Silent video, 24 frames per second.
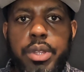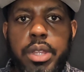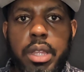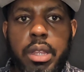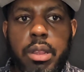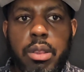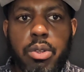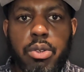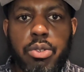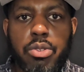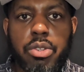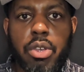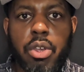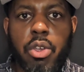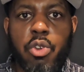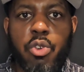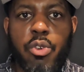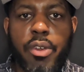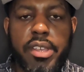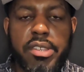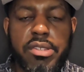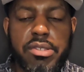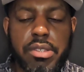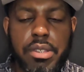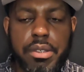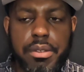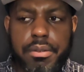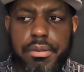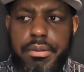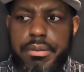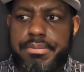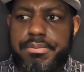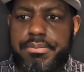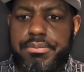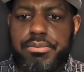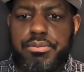and looked aggressive,
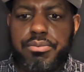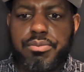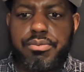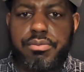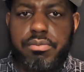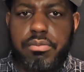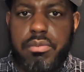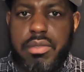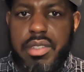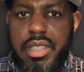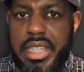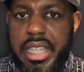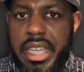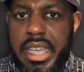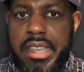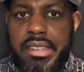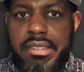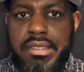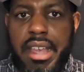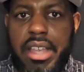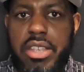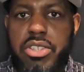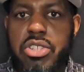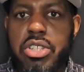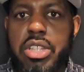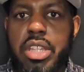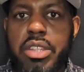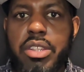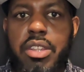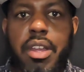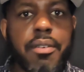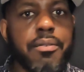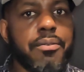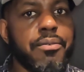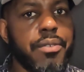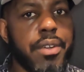he's actually
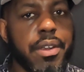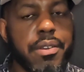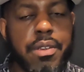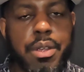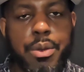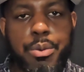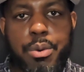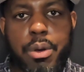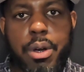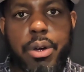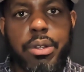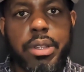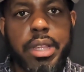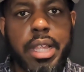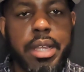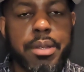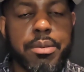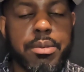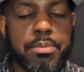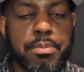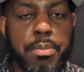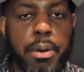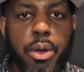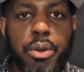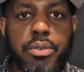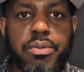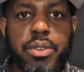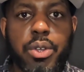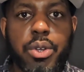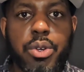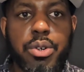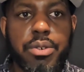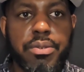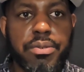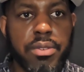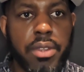done very well. Like both the
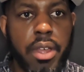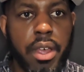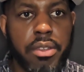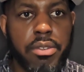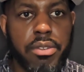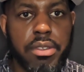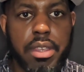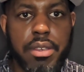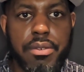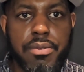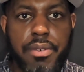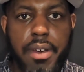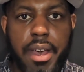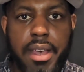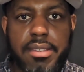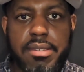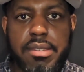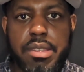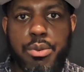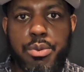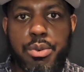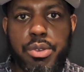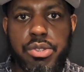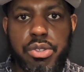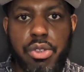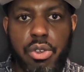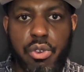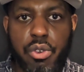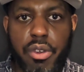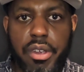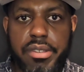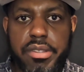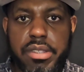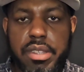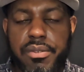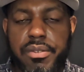Kovnatsky fights, he was
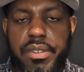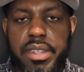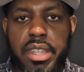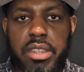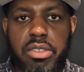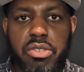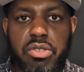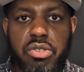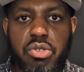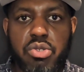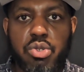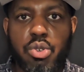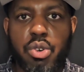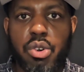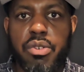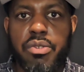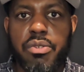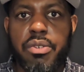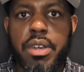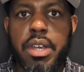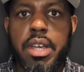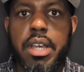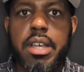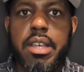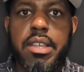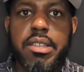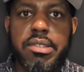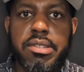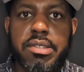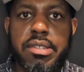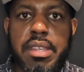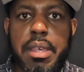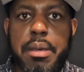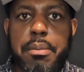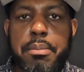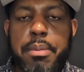aggressive. He didn't just sort of
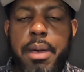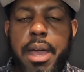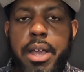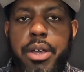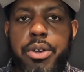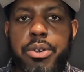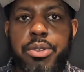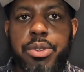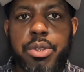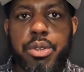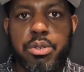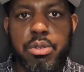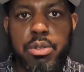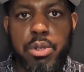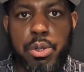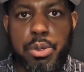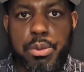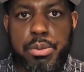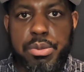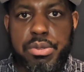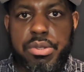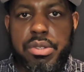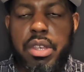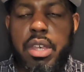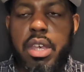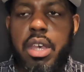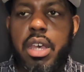sit back on the ropes.